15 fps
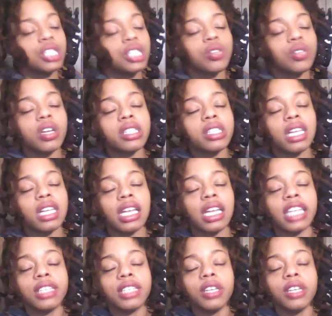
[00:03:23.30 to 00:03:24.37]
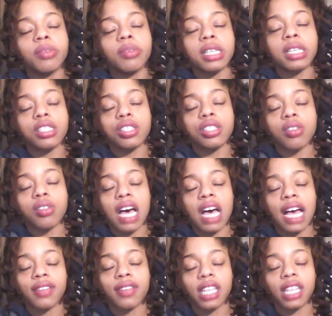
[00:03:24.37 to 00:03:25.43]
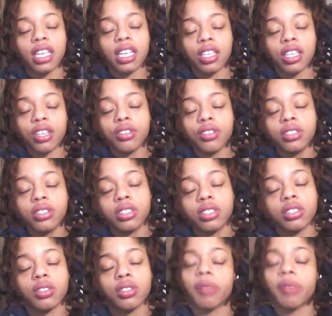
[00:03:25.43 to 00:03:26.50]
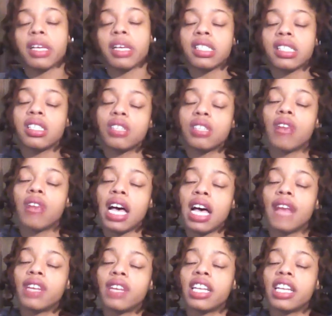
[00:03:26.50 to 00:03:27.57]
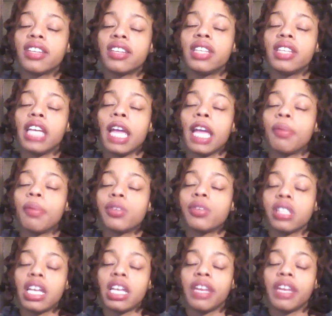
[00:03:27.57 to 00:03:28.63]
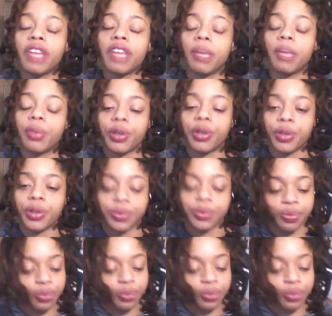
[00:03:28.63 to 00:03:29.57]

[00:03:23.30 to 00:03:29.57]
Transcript: Taurus, collectively, what messages do I have? Thank you. What messages do I have? Collectively, April to the end of April. Mm-hmm.